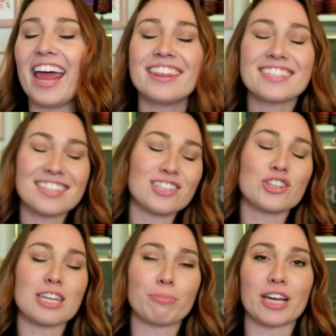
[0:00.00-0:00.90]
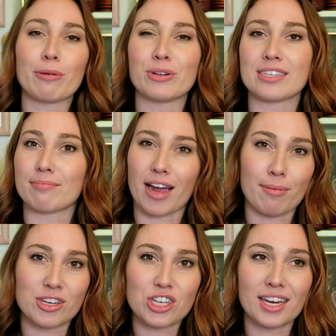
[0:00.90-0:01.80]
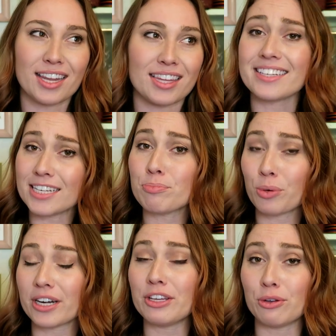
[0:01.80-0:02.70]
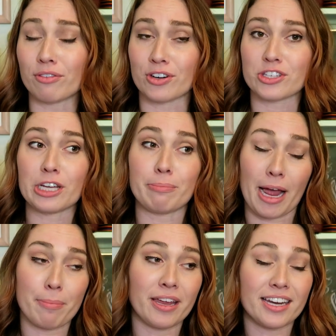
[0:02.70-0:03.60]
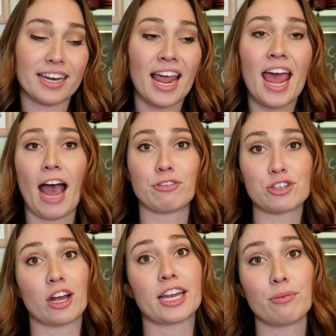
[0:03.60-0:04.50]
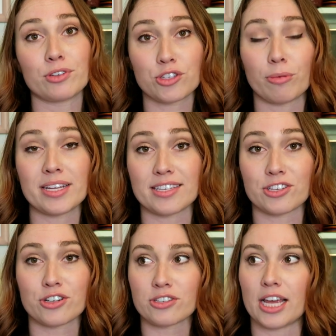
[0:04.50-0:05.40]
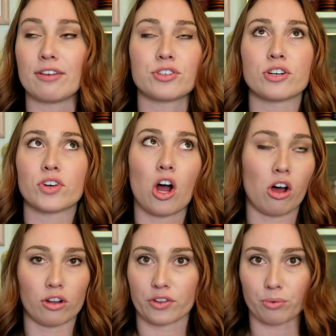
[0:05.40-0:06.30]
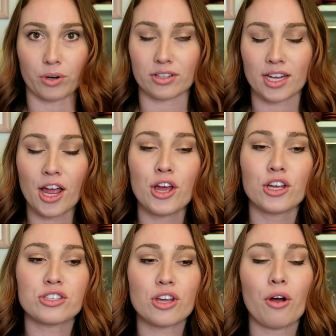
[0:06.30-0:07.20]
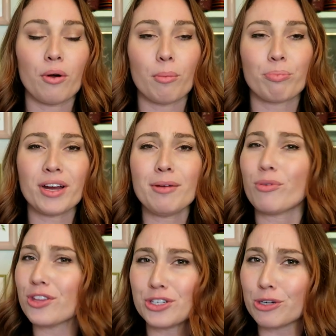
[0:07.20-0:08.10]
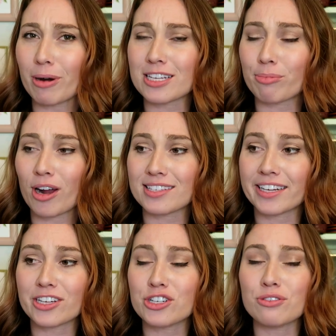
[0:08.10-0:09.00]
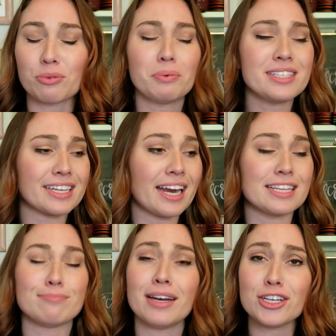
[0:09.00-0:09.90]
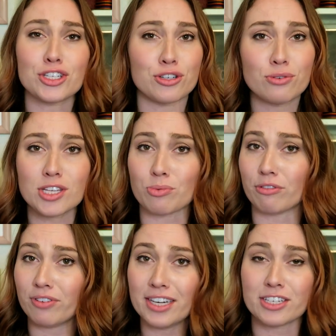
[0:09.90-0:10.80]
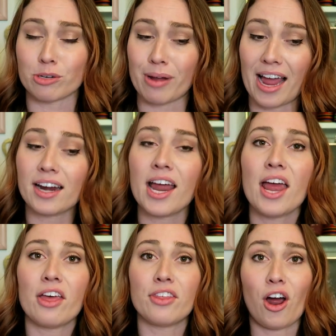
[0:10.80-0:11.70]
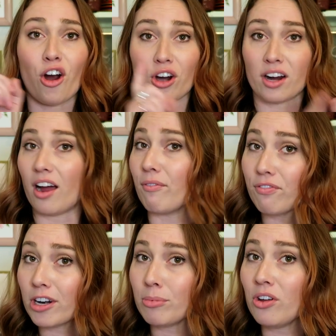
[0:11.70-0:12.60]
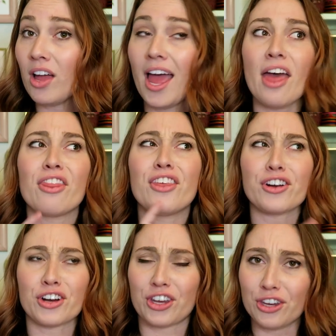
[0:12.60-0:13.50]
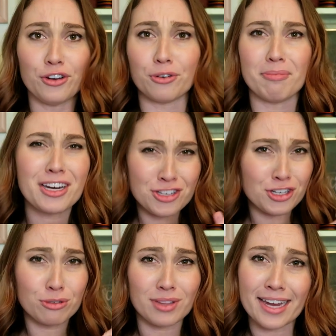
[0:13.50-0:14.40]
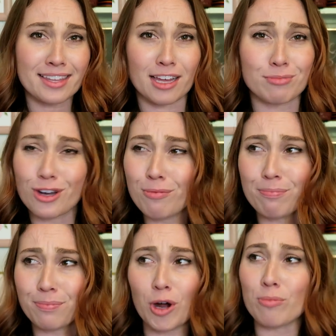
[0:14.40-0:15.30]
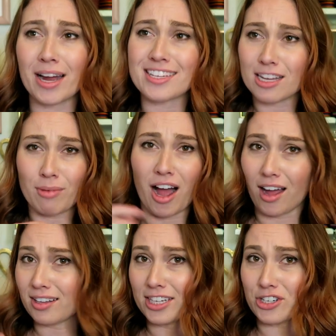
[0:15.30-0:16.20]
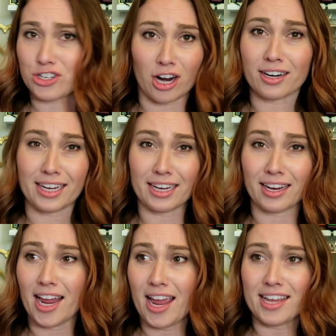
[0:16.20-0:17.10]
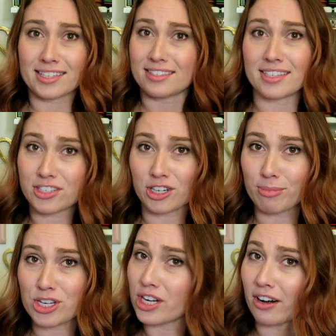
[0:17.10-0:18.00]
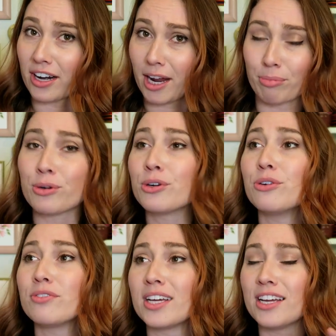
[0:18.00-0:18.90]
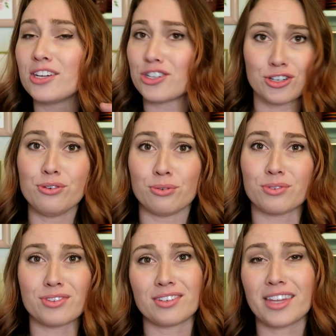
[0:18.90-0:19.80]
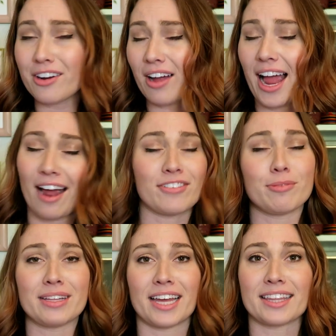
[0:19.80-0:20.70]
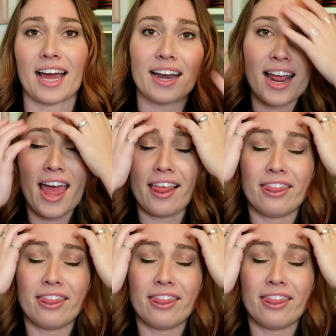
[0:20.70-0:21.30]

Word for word: And this isn't just applicable to my mission. This is pretty universal in my opinion after talking with so many sisters that have served all over the world. So bring more than two pairs of proselyting shoes. Once again, as many shoes as will fit into your bag that are comfortable, that are cute. Make sure you like them. Don't go buy some ugly, chunky, sister missionary approved shoes. They don't have to be like that.